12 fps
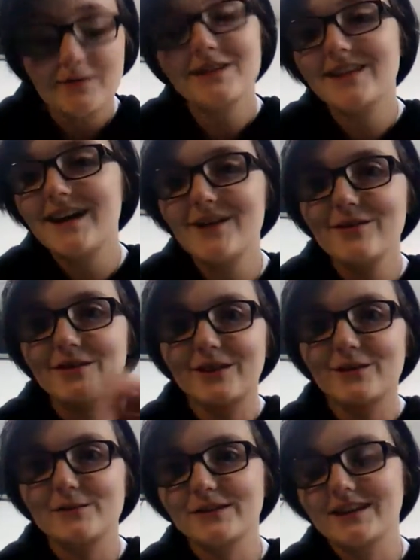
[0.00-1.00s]
But I don't want
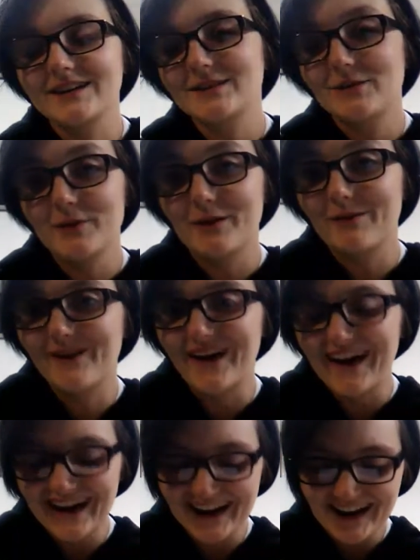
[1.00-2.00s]
to talk about that because that'll make me
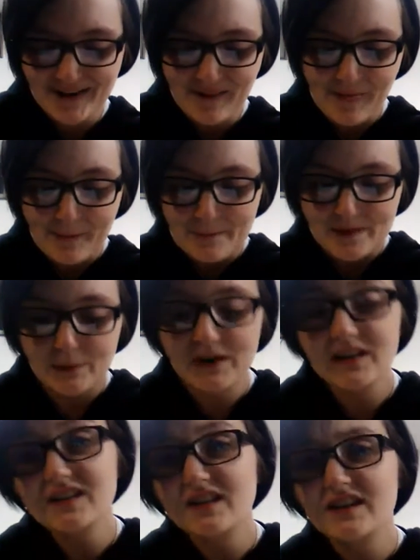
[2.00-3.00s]
cry.
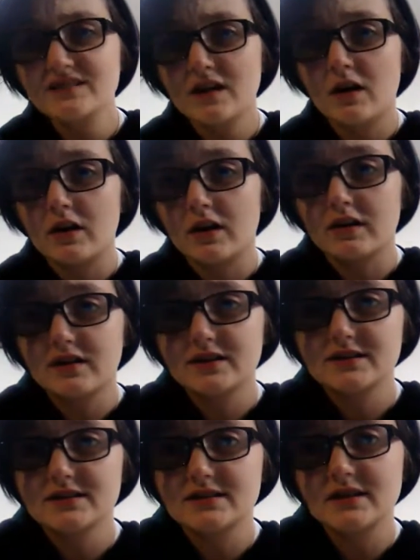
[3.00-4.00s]
But it's hard
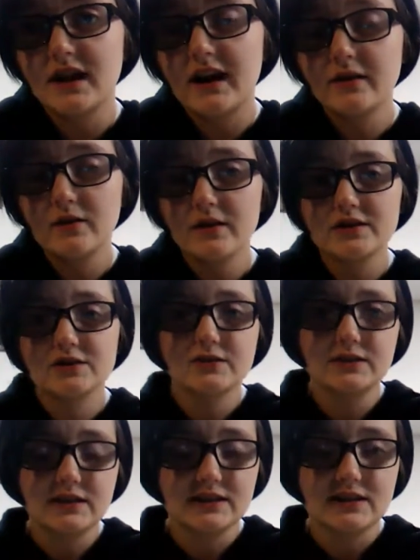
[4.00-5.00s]
because I know that
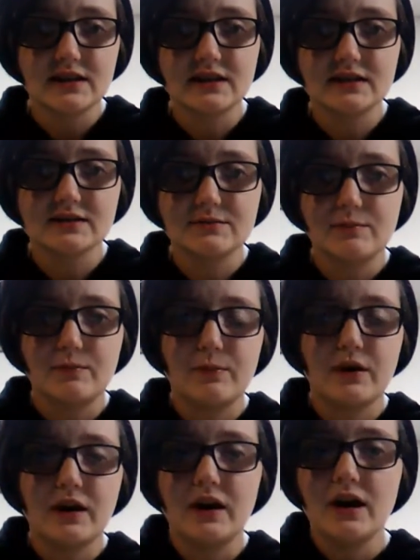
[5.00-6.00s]
she'll need things,
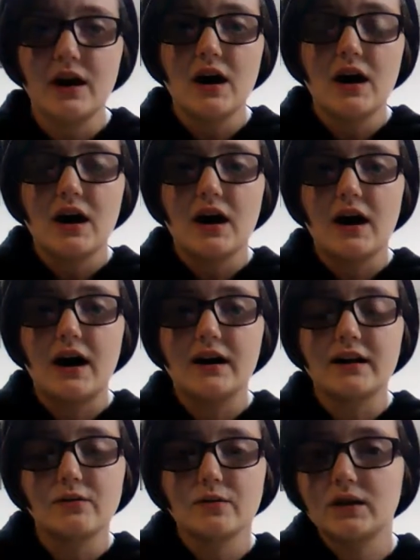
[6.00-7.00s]
but
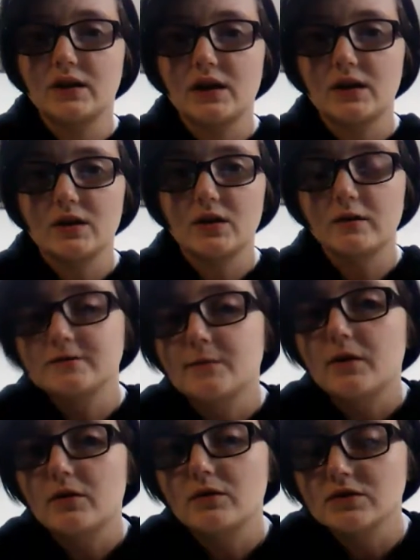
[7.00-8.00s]
I get really nervous
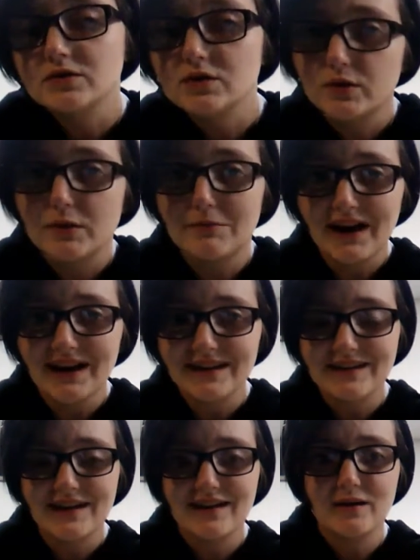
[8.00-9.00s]
about going to the store and
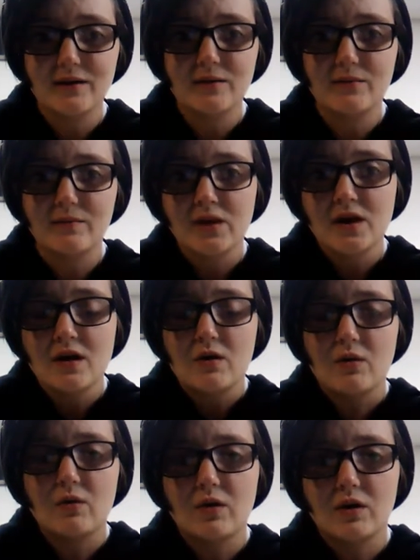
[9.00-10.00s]
buying them.
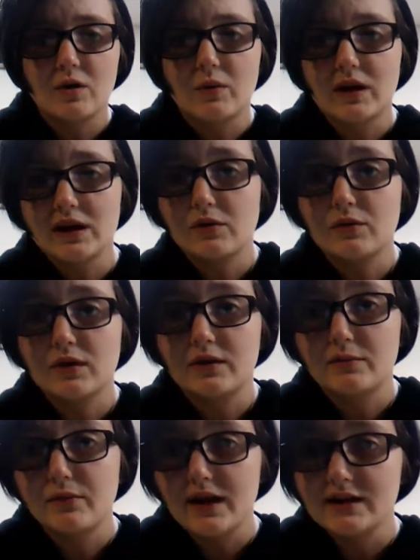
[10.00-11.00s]
Or when I get
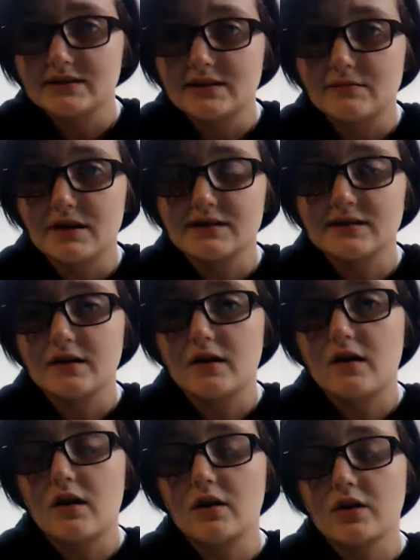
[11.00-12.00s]
really depressed, it makes
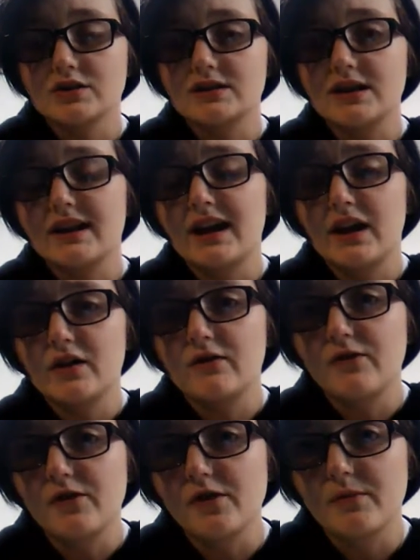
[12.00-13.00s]
it harder to take care
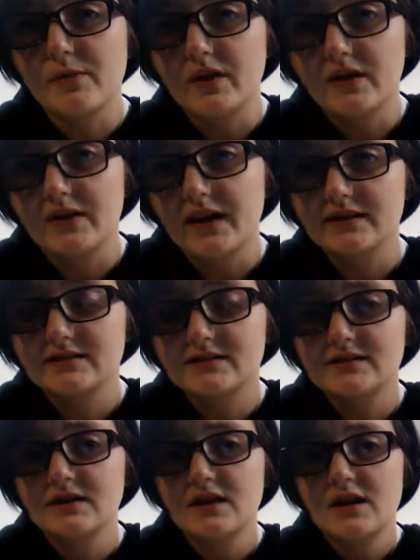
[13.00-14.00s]
of her, but
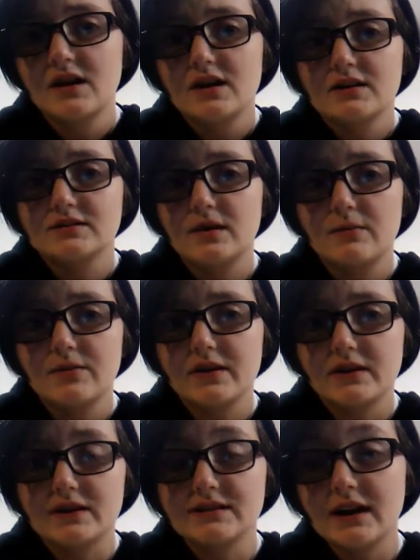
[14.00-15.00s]
that's
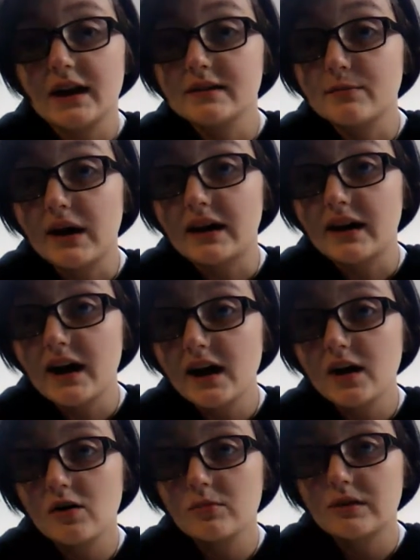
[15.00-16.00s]
something that's not as bad
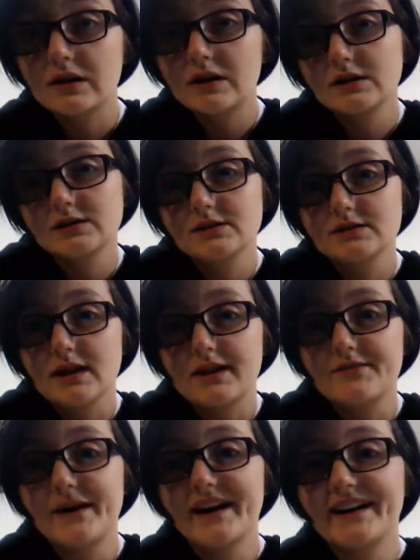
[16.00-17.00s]
now because
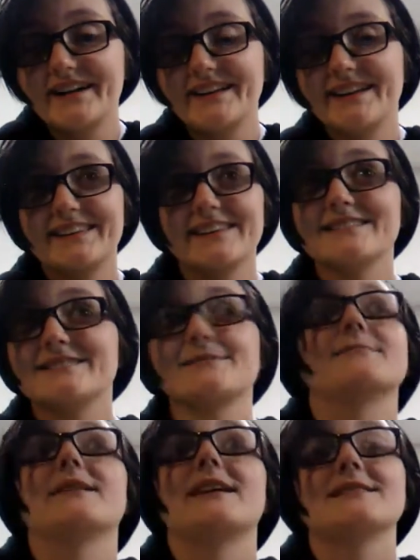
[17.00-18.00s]
I've been in this
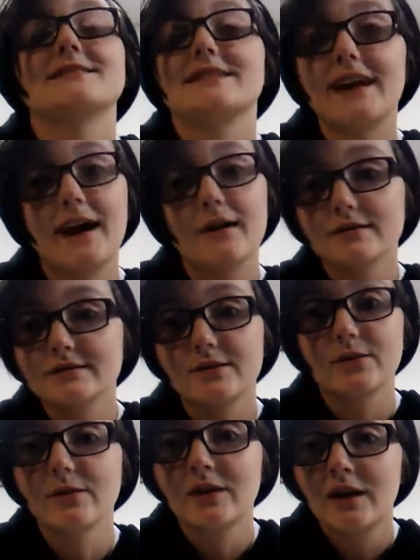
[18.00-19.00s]
amazing
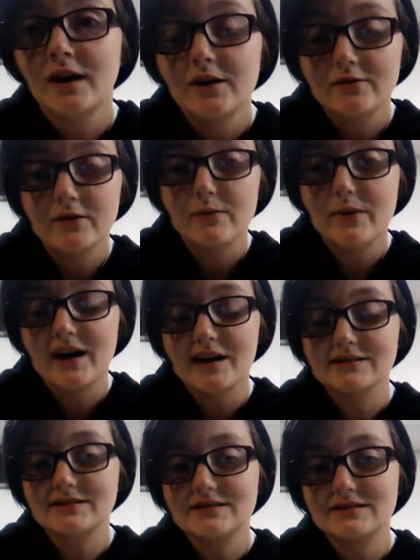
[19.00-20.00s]
household for the
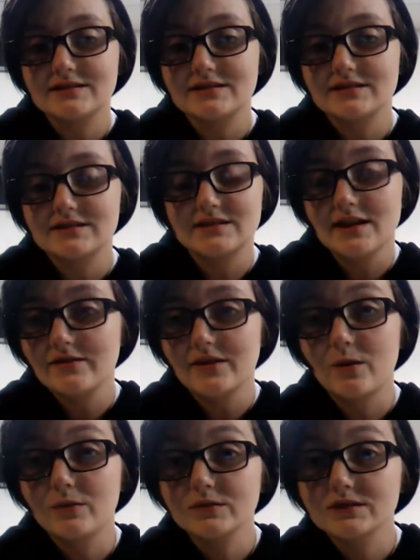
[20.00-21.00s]
past
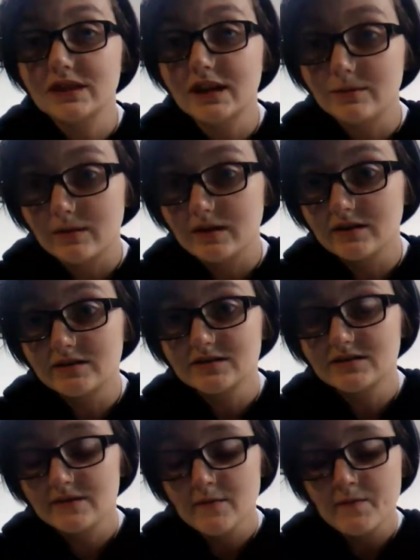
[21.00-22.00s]
7, almost 8
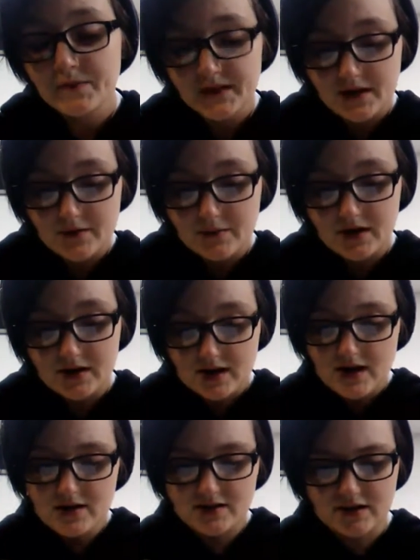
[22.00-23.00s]
months.
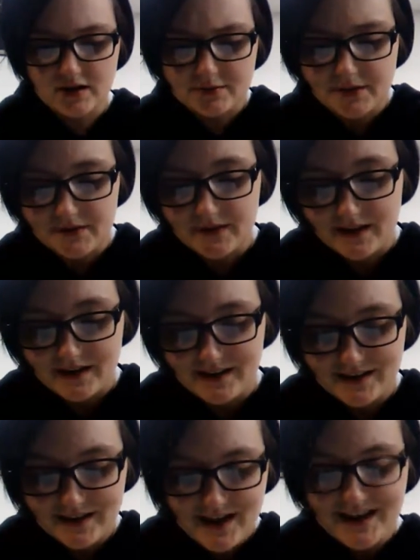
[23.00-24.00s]
But I already talked about
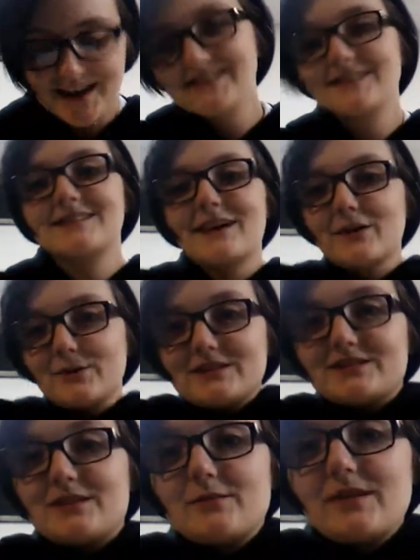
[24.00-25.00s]
that. I guess the second
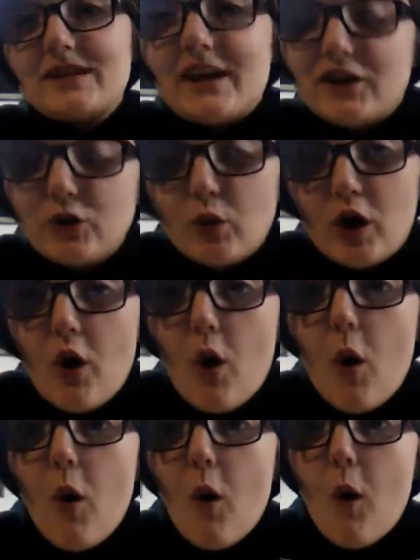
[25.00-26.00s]
one is going to be that you are
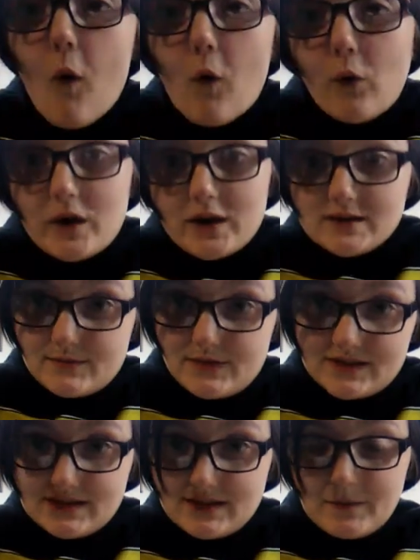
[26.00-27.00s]
always
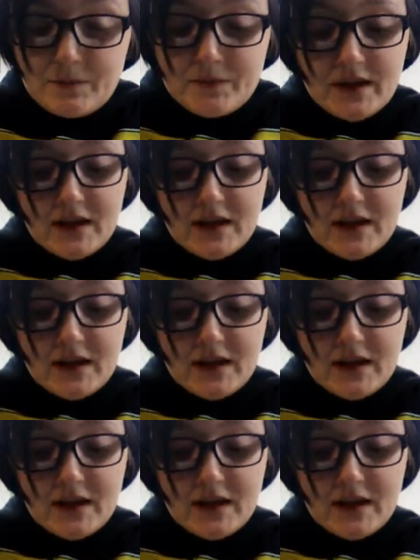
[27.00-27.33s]
busy.